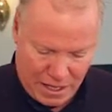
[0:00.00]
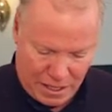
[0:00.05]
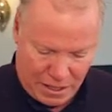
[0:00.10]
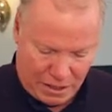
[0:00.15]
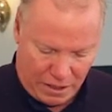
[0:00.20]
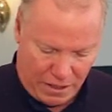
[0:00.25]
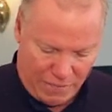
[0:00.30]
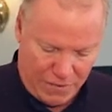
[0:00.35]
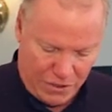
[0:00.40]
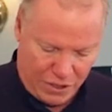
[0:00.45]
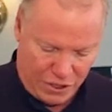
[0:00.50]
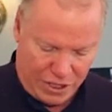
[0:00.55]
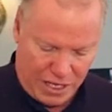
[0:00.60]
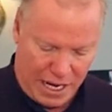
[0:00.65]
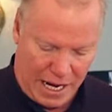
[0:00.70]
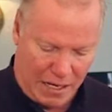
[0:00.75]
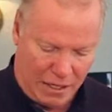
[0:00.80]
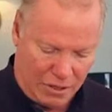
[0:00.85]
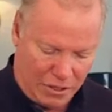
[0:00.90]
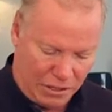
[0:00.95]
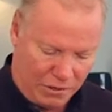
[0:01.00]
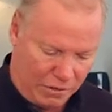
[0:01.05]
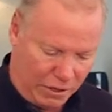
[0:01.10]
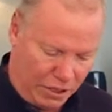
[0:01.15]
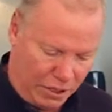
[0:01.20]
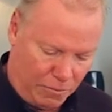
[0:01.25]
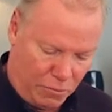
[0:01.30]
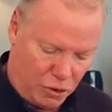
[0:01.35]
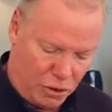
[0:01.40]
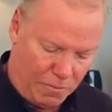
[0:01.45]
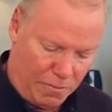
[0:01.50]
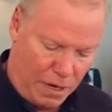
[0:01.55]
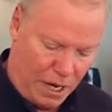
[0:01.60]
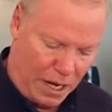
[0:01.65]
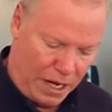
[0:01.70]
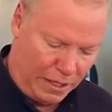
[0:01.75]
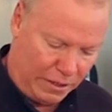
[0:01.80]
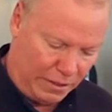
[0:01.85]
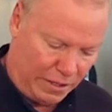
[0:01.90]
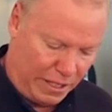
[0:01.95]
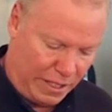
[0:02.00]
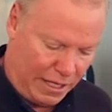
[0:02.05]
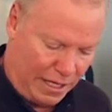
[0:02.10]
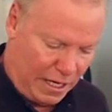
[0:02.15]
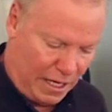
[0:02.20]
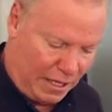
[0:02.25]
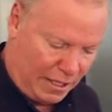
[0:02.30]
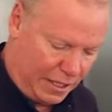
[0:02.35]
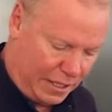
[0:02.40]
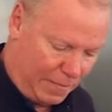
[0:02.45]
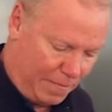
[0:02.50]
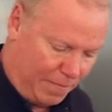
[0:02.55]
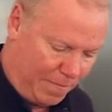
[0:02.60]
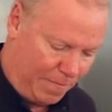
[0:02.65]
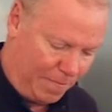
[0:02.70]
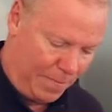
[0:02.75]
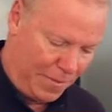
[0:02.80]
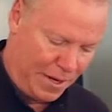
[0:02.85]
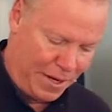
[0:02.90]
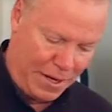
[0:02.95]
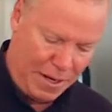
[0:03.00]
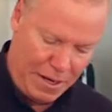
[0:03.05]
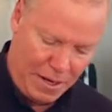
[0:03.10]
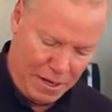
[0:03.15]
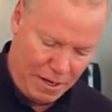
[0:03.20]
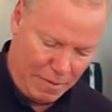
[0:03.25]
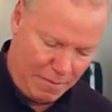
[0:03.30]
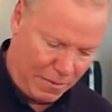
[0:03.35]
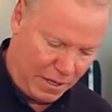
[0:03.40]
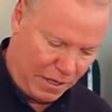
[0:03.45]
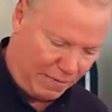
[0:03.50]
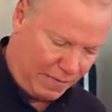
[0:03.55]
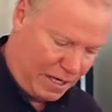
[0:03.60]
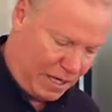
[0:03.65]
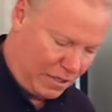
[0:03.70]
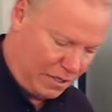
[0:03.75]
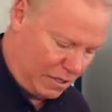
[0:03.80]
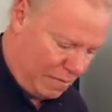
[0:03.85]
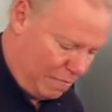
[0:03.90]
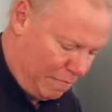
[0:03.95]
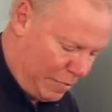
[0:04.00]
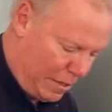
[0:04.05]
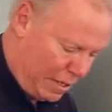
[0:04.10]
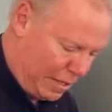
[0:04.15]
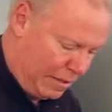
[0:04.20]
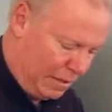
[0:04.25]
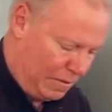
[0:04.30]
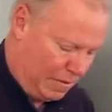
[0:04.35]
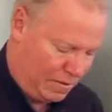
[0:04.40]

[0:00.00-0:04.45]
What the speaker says: I love the shallots. They're a little more mild than the onion. But I've got some butter.